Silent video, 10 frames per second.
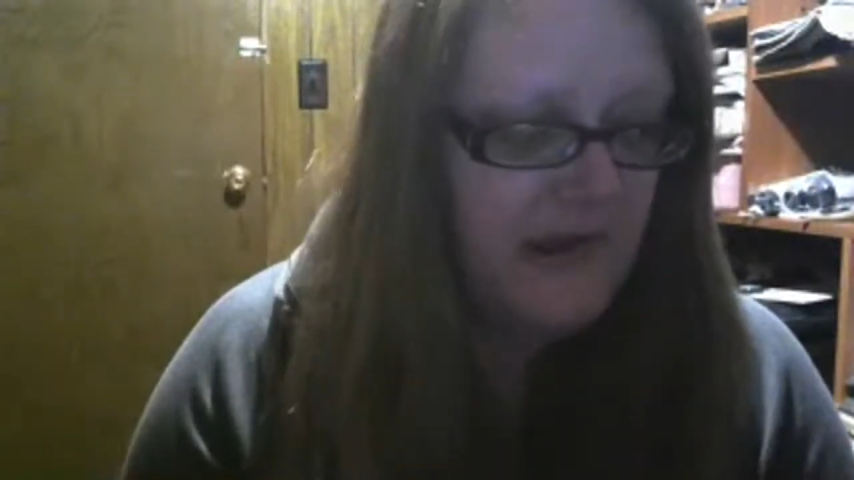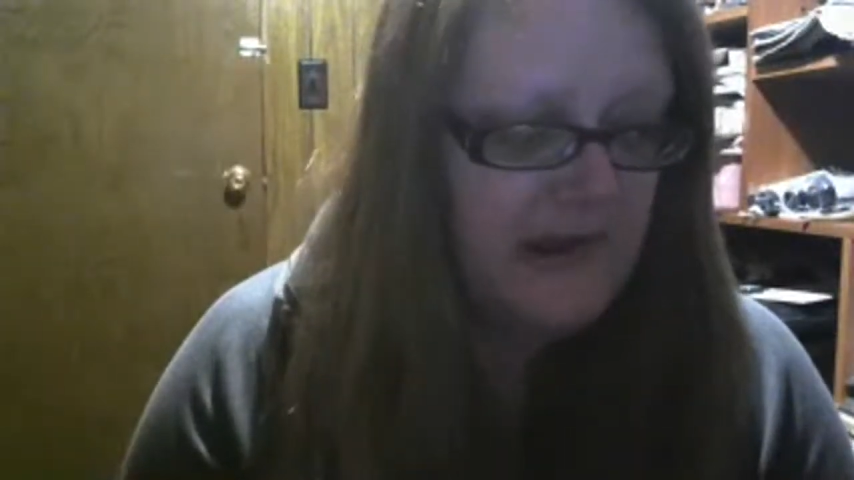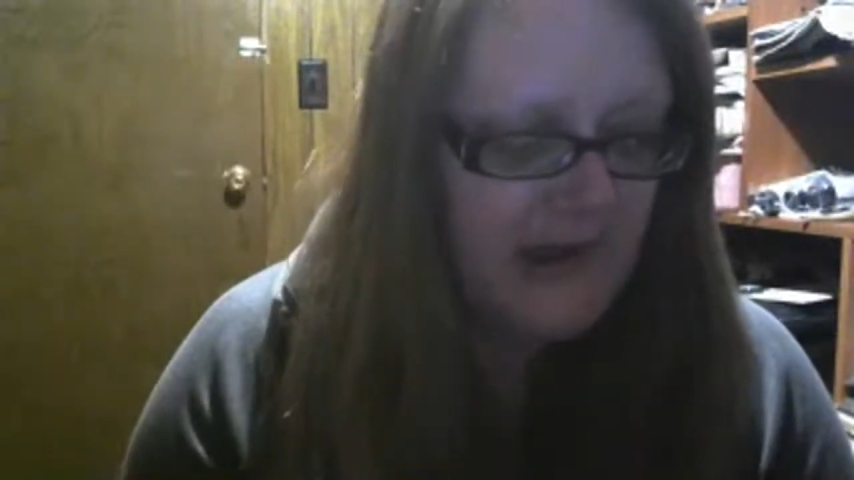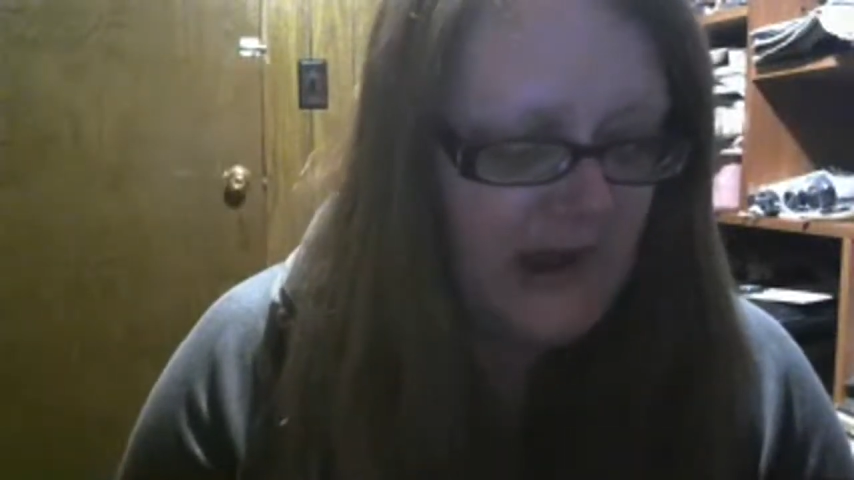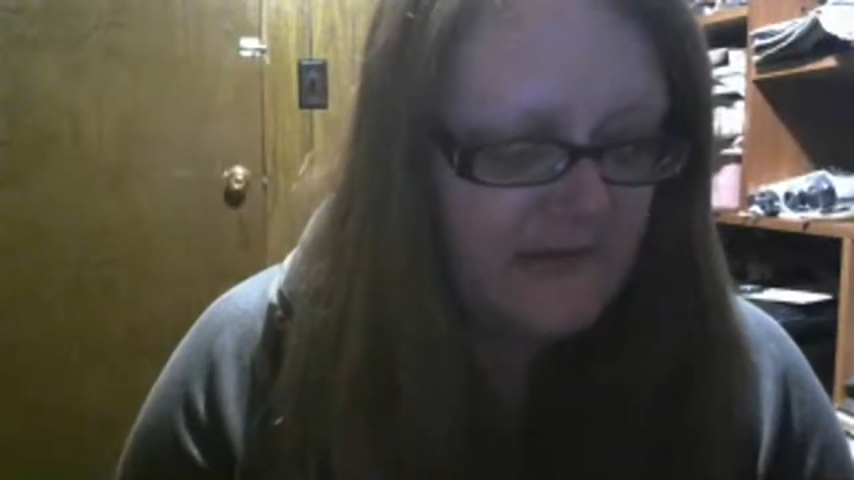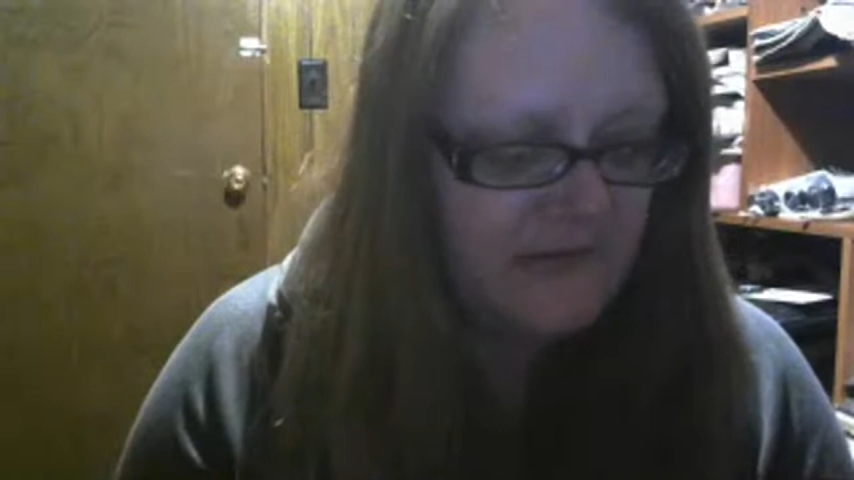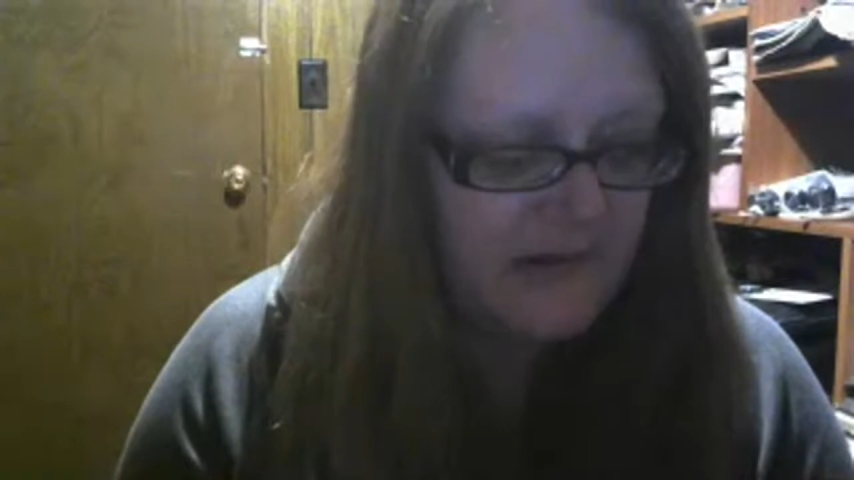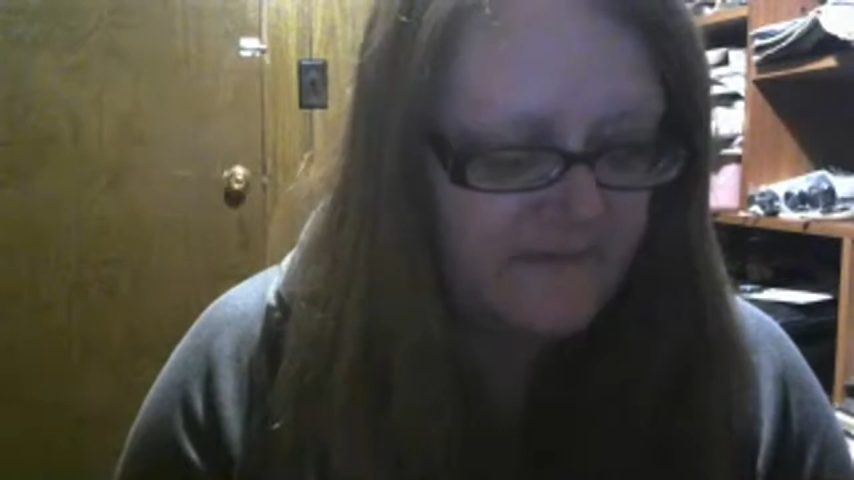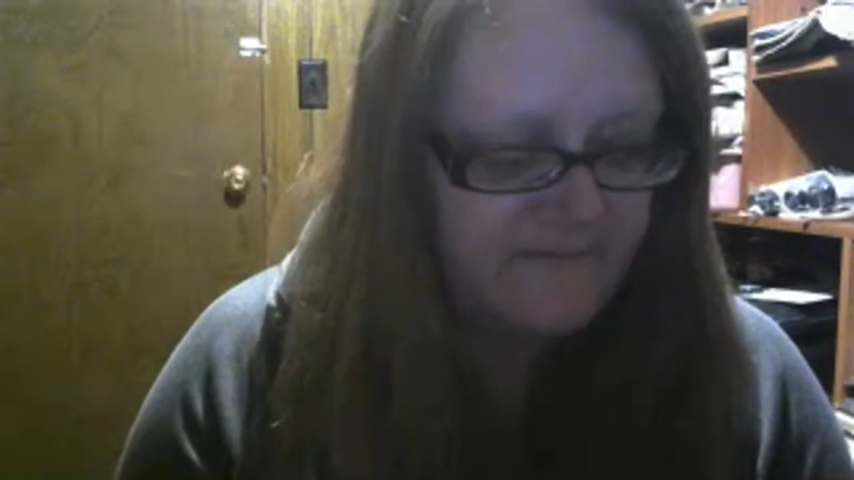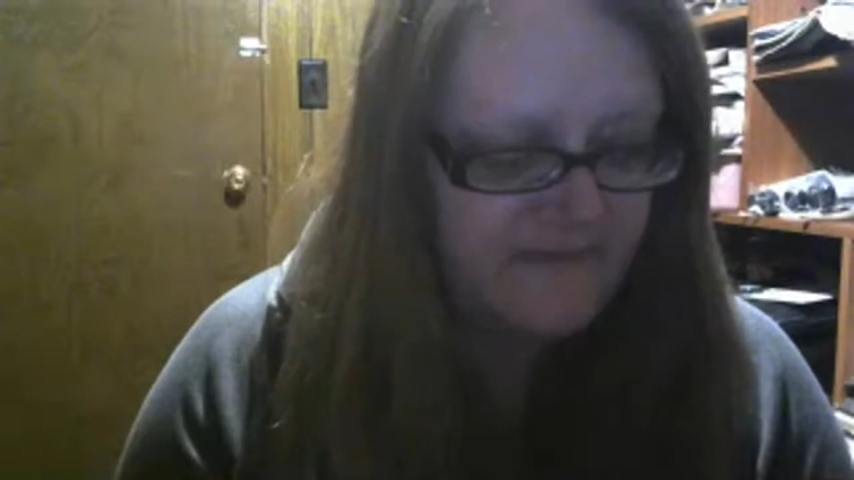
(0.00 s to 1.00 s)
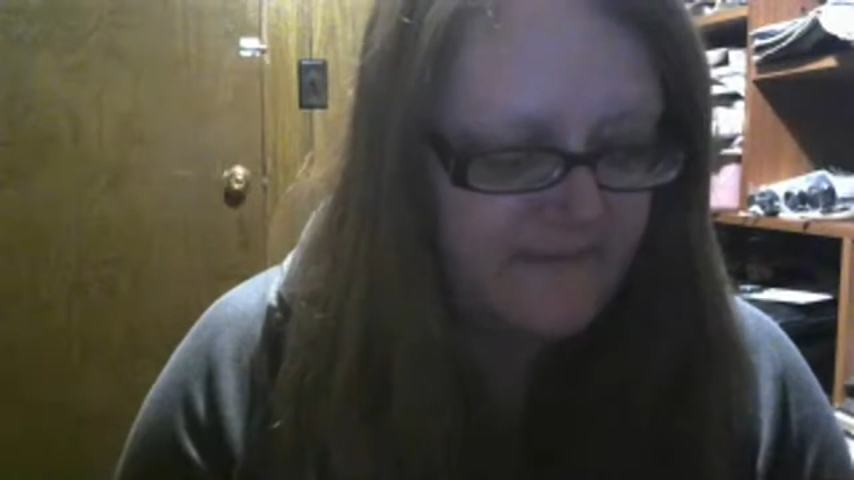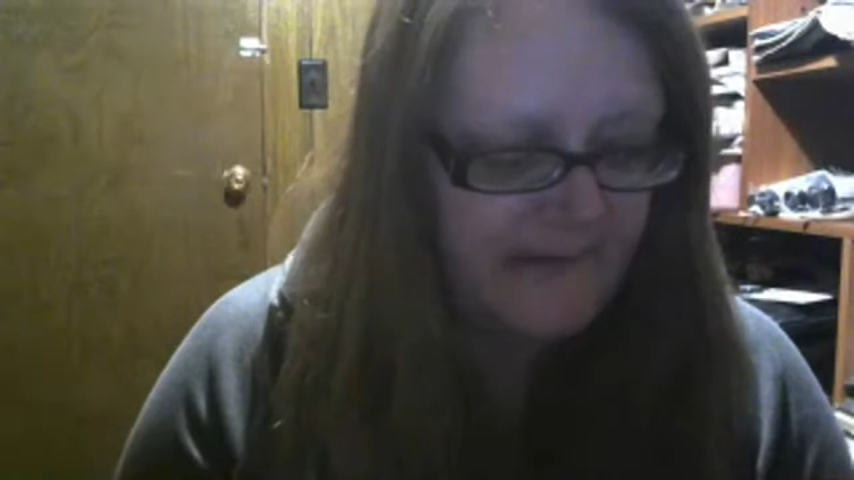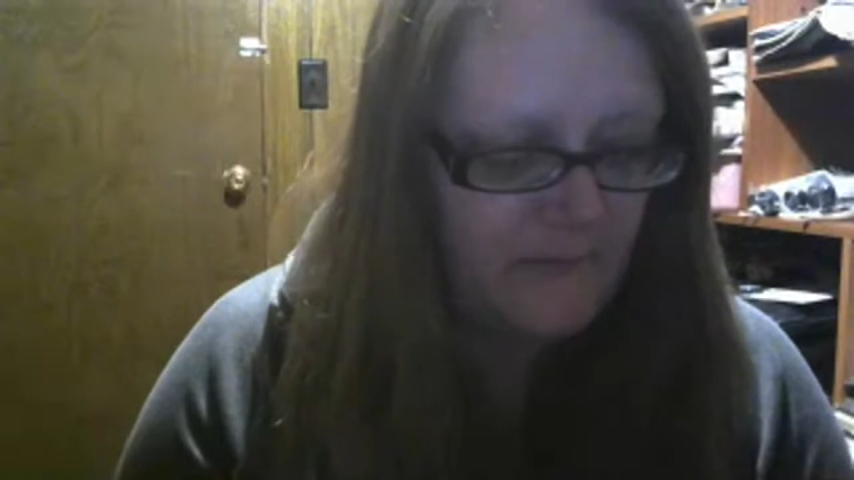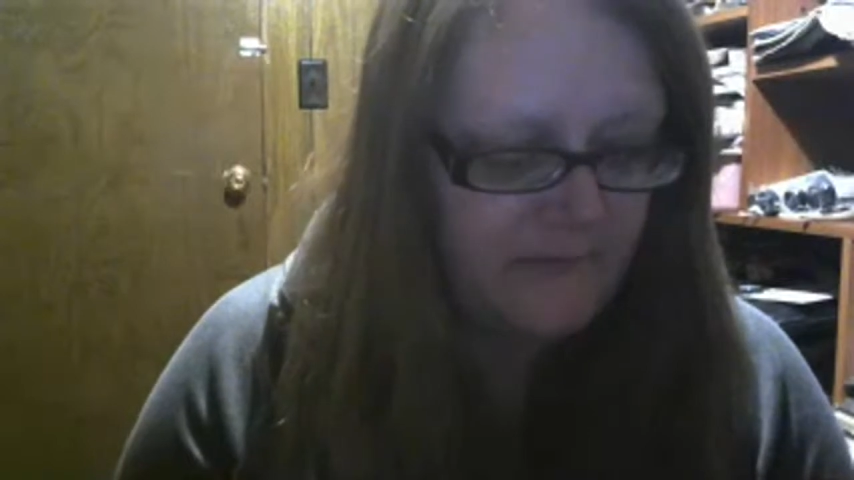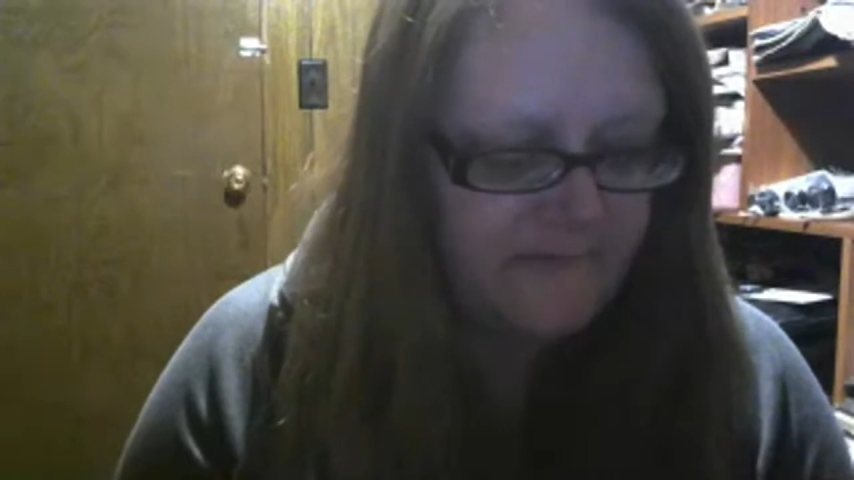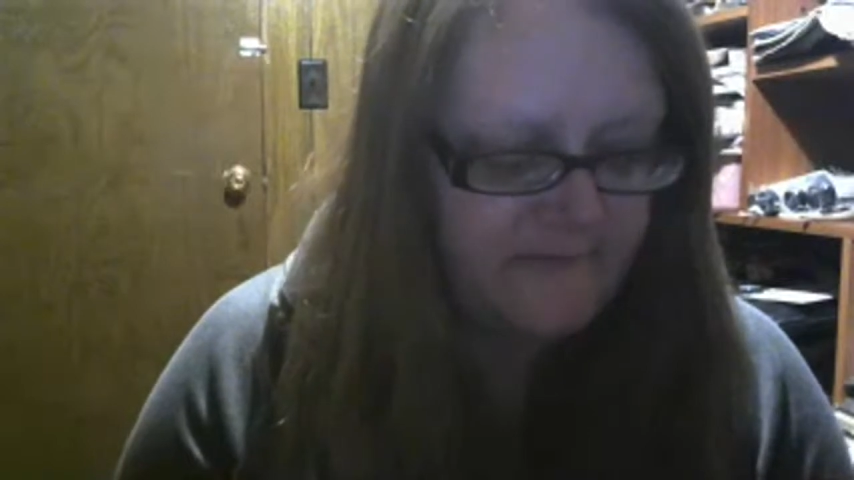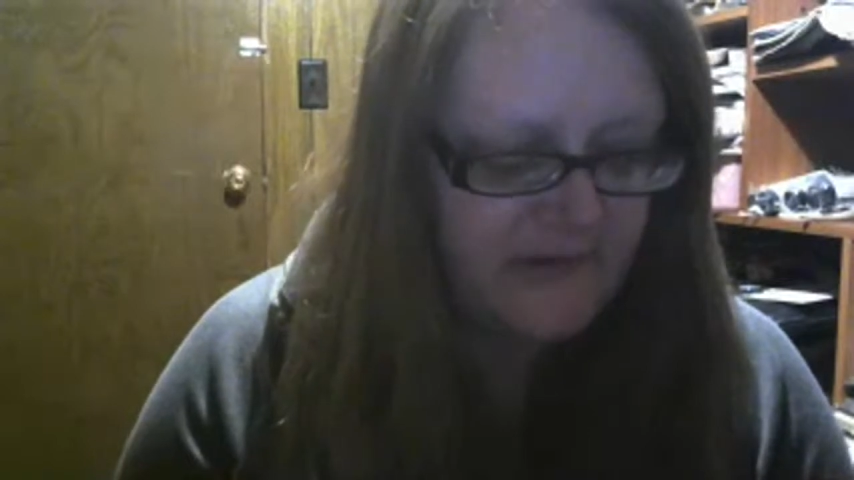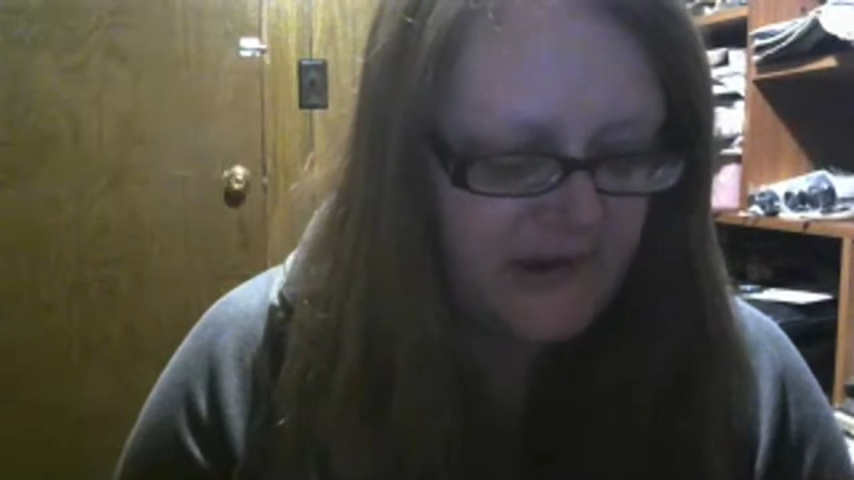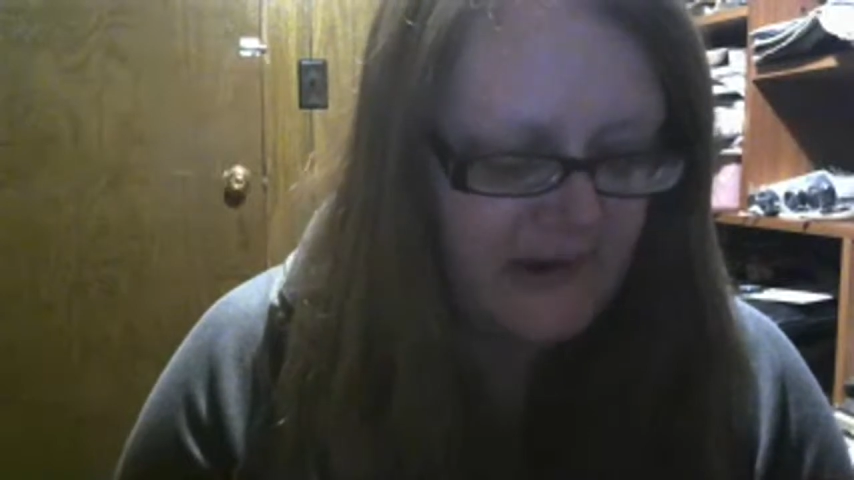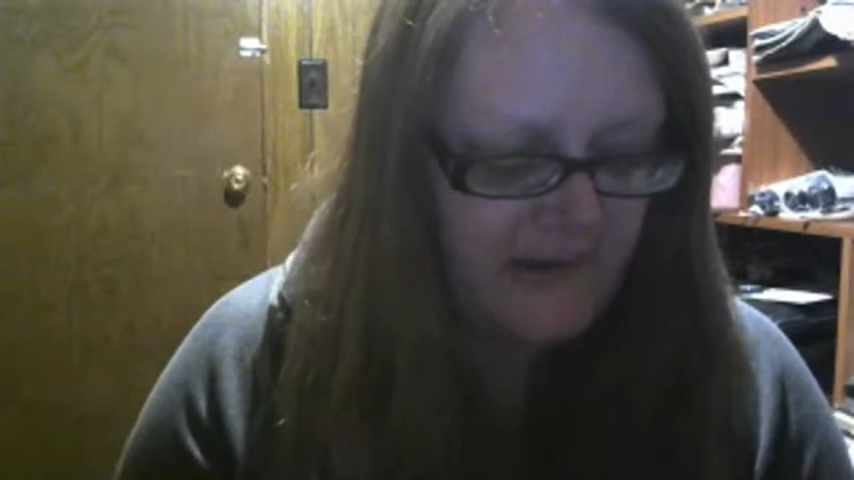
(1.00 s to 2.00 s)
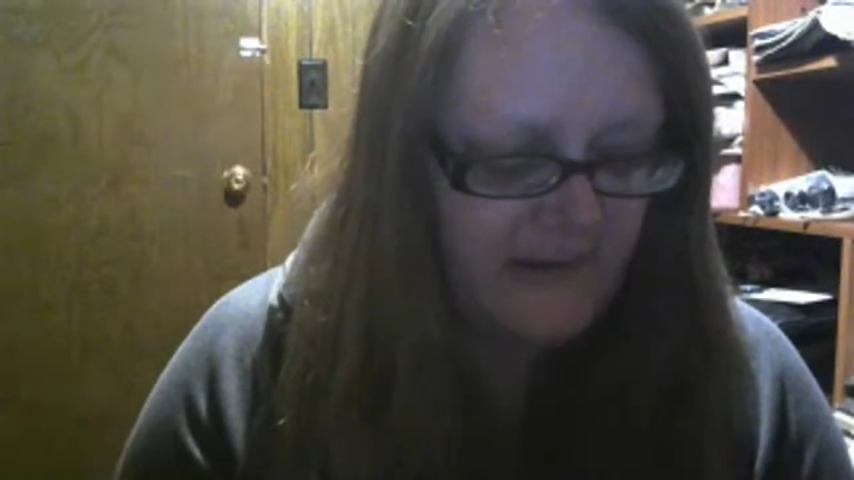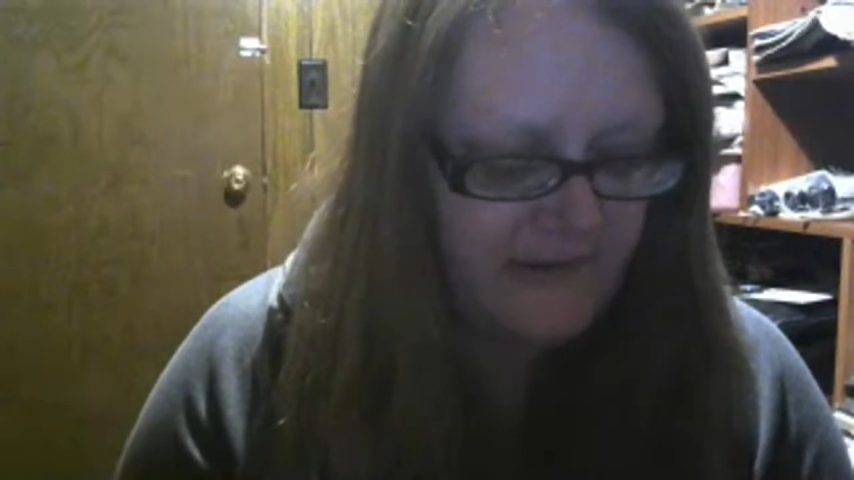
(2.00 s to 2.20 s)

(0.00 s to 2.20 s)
And I don't know how to sit back and watch her die